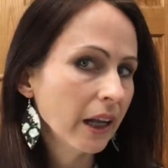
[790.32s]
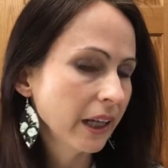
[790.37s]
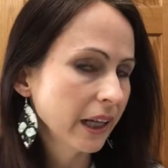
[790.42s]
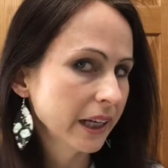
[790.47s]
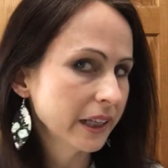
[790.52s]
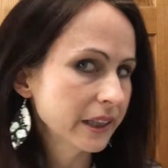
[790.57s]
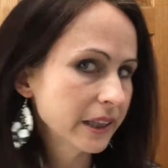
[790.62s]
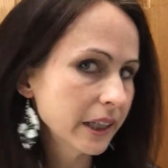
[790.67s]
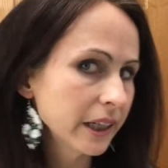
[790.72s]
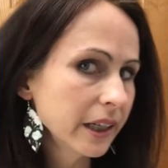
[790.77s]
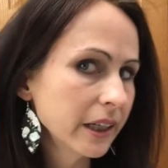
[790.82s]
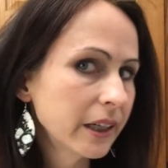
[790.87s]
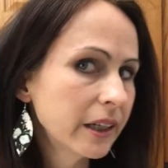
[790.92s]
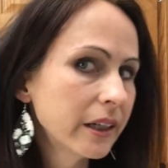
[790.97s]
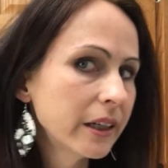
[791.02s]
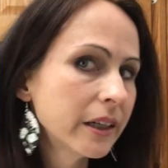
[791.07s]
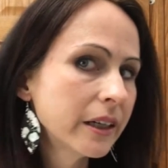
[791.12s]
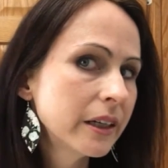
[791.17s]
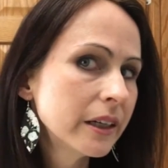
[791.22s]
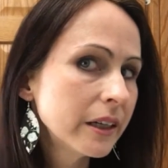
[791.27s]
like the
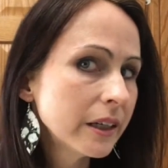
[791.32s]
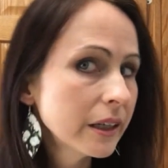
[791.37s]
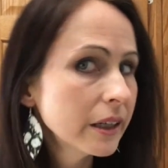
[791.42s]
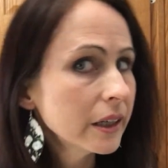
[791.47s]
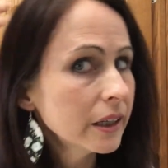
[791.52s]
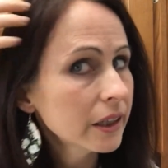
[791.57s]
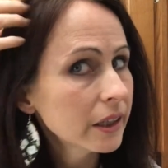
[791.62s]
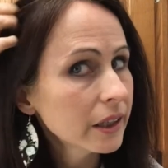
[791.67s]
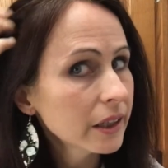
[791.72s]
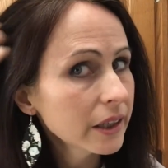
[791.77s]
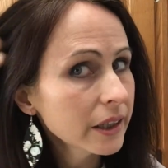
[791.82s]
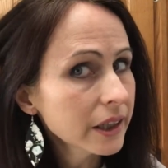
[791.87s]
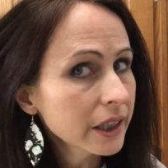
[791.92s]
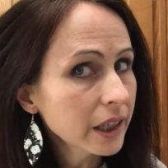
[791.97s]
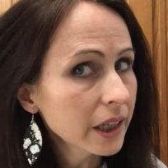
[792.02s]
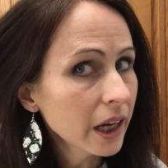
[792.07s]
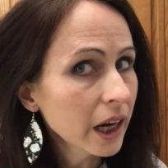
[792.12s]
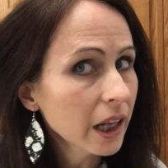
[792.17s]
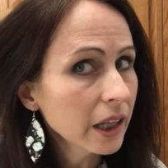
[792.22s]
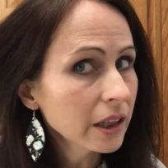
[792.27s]

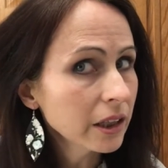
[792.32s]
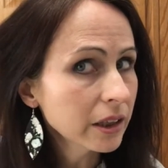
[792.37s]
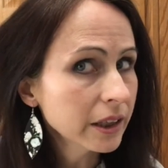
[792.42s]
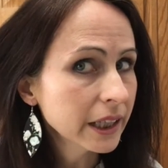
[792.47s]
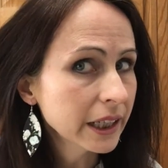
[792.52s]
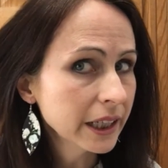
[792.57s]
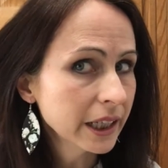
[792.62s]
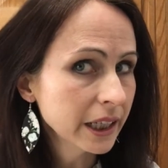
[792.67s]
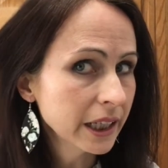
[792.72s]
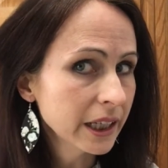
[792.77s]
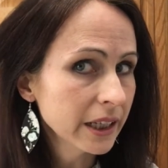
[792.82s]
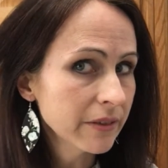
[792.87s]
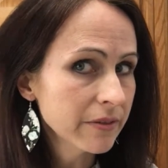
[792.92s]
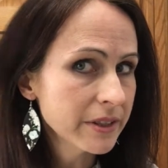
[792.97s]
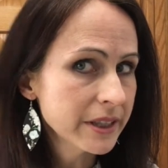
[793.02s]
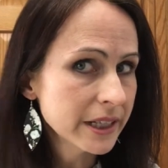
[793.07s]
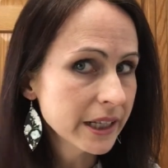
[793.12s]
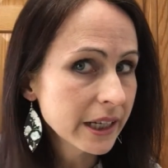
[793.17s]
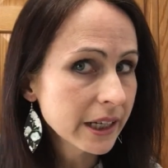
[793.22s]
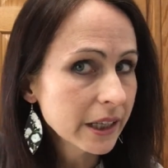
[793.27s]
color that it gives
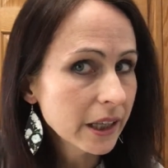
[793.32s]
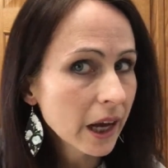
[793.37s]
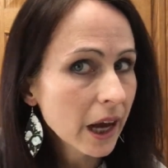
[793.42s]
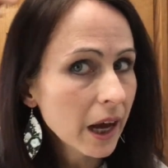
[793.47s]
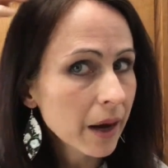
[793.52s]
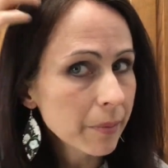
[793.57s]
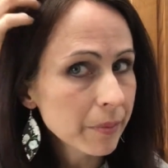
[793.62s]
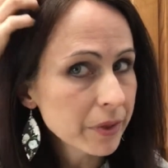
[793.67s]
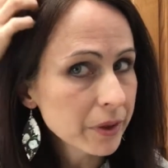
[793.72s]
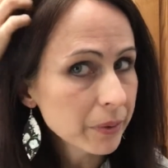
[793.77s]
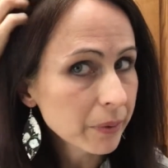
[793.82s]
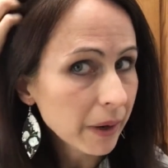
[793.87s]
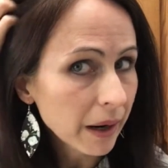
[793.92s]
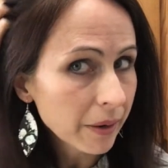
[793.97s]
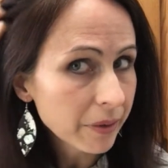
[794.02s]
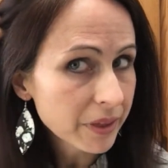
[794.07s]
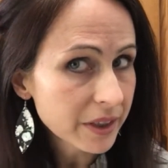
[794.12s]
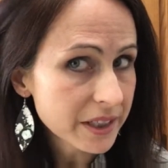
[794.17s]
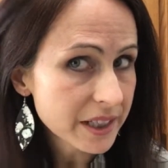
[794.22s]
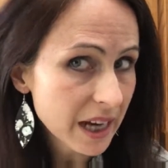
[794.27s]
it
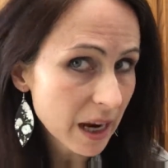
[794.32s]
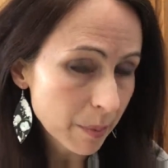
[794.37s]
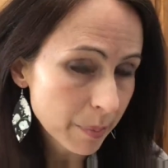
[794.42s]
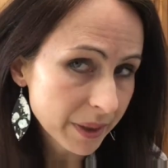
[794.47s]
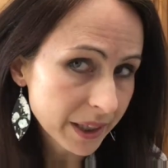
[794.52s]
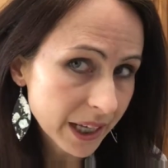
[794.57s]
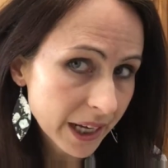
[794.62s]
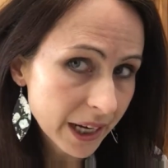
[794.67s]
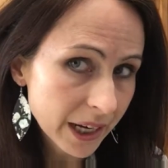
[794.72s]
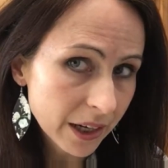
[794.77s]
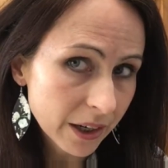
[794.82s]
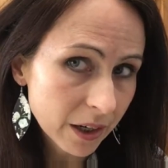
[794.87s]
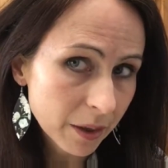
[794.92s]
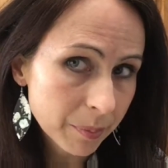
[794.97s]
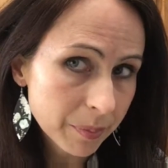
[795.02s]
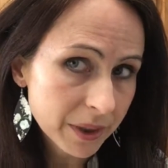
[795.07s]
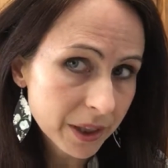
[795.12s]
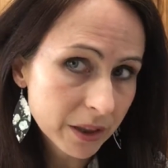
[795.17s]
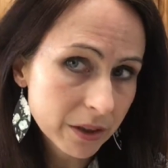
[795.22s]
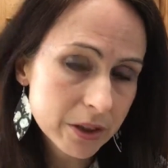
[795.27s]
throughout the top of the hair up
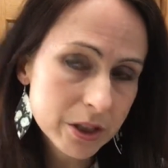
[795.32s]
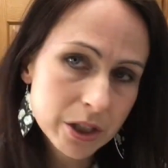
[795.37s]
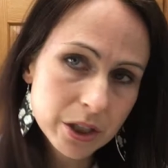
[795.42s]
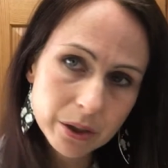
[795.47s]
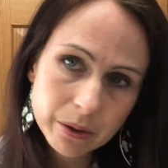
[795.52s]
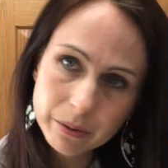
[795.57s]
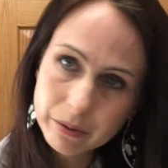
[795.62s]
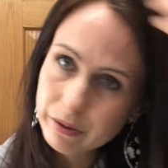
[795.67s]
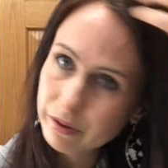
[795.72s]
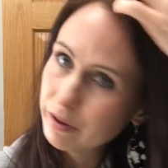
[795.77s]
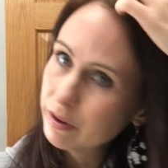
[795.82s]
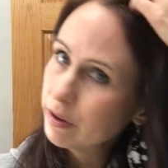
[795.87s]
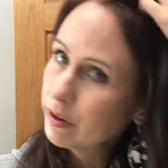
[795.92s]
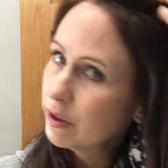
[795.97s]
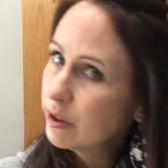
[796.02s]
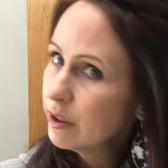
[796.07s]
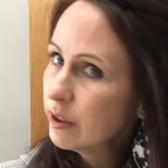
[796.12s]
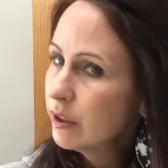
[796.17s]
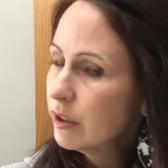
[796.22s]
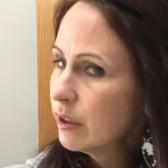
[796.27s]
there too.
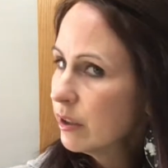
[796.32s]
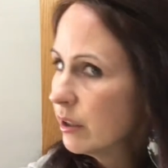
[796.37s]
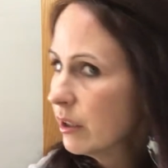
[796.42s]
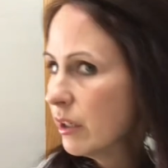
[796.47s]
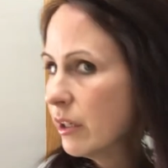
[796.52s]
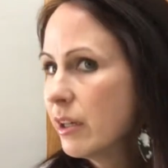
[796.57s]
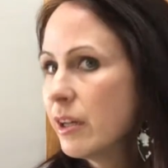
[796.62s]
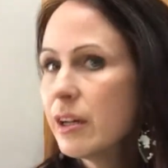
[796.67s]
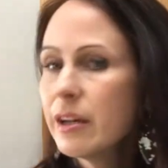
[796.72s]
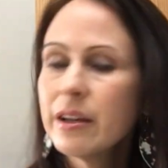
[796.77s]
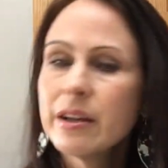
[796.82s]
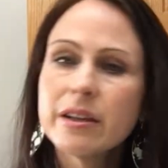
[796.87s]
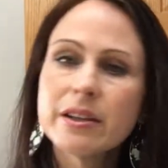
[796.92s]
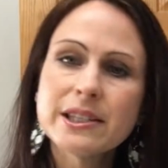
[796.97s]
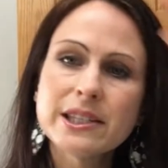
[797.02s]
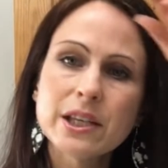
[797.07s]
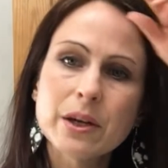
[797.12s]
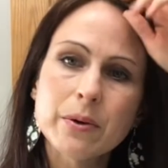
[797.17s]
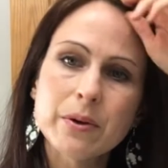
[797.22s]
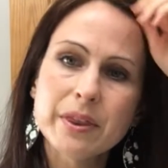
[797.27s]

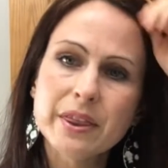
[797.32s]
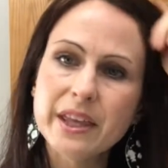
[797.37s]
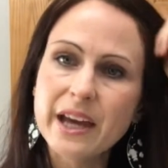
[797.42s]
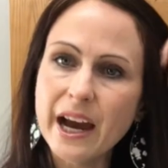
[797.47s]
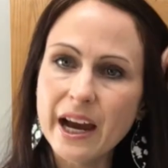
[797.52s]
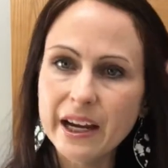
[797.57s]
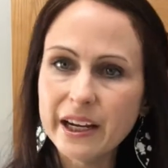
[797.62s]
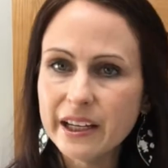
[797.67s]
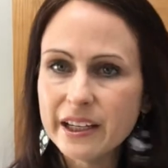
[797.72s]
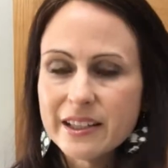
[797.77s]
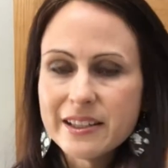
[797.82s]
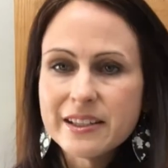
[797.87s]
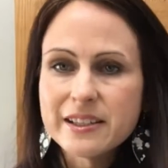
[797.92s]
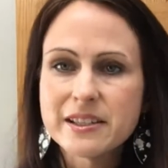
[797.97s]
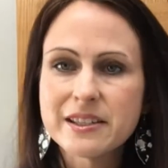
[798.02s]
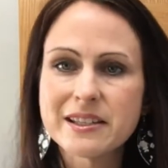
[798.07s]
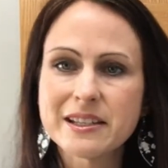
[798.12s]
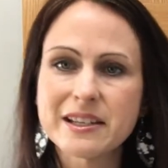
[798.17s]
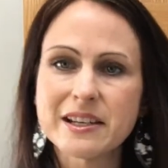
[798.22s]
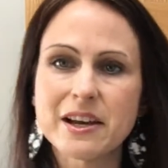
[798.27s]
So that
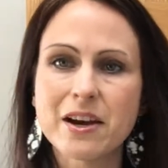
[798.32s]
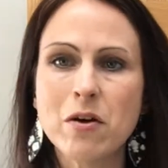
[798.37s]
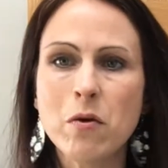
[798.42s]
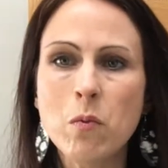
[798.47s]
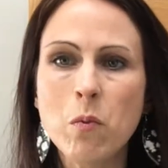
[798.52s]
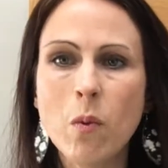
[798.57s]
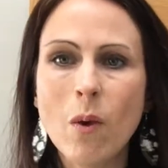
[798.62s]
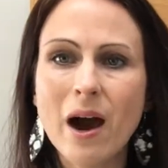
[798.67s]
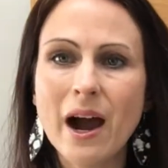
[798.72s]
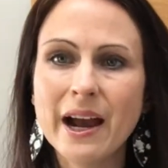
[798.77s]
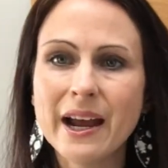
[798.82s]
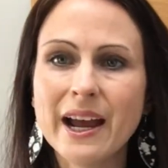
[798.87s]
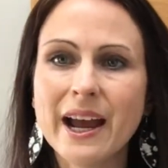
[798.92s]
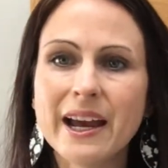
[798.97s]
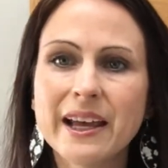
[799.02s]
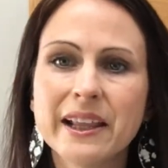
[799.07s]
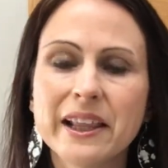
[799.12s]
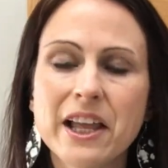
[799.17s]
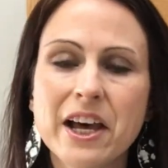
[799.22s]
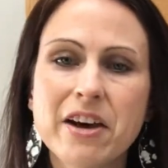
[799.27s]
is why I
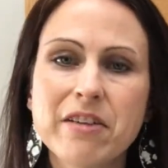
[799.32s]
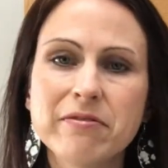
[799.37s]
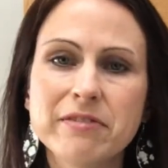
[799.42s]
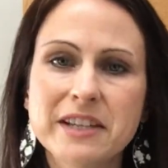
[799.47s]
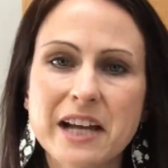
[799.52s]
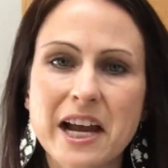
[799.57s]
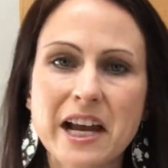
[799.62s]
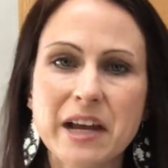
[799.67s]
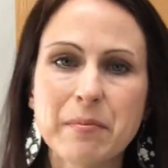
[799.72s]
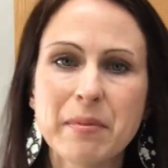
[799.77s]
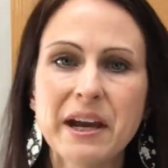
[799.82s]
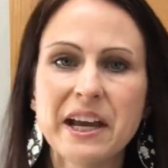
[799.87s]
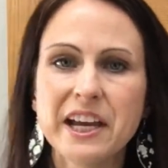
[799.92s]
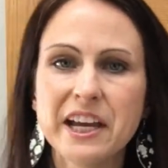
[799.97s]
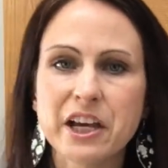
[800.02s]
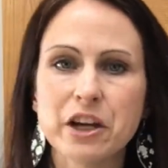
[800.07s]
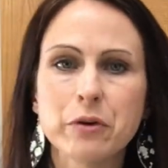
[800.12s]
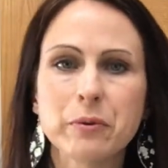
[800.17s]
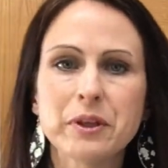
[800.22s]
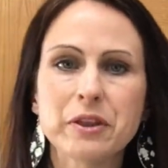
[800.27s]
love dyeing my
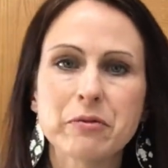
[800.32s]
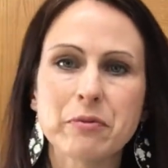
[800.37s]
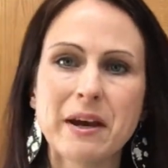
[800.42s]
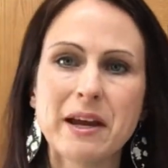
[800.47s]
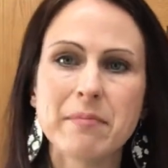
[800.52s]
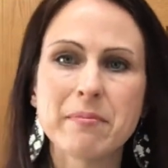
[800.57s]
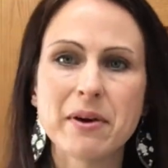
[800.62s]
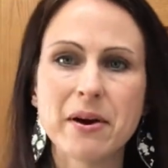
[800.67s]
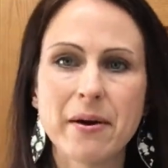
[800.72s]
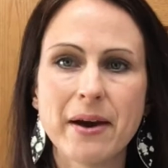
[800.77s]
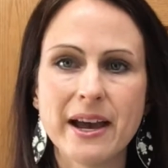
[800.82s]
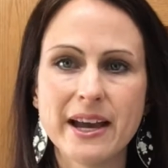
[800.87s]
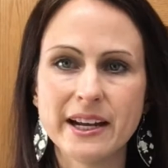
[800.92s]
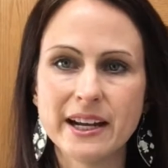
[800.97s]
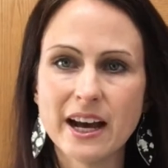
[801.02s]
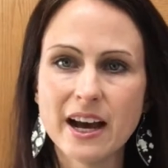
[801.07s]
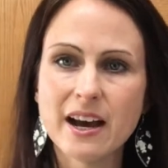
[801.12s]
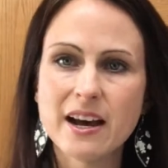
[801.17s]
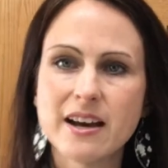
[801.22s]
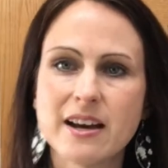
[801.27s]
hair with Rainbow
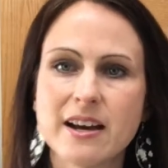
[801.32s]
Henna.